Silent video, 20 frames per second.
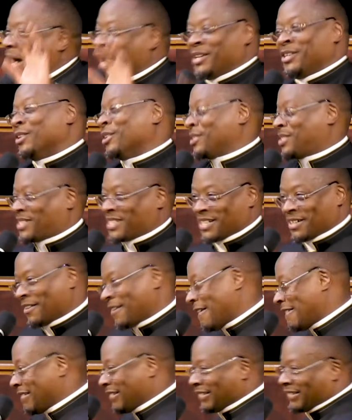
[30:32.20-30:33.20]
by
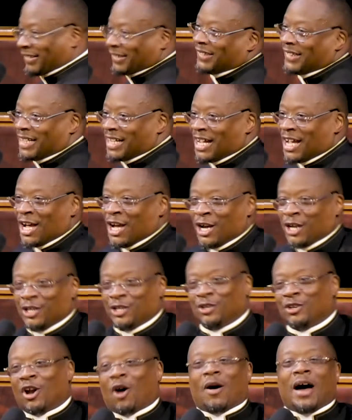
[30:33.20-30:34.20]
yourself.
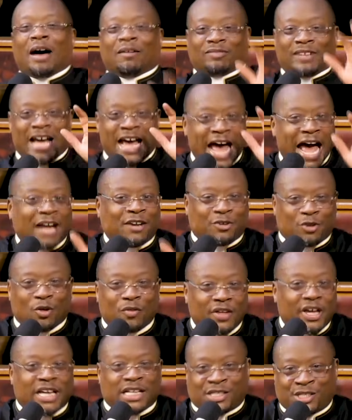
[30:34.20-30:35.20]
You don't have to
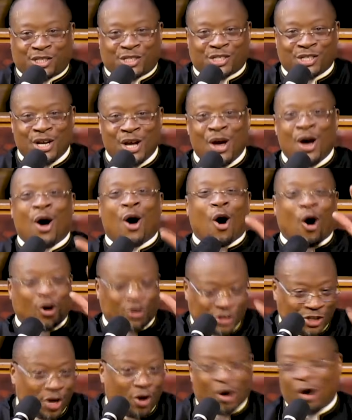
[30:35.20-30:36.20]
handle this
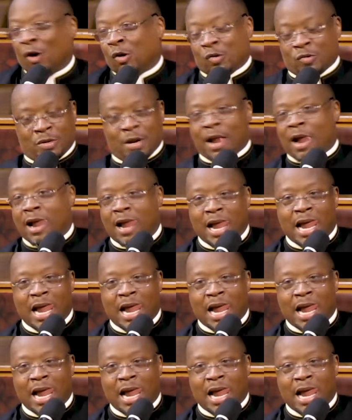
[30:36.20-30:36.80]
on your own.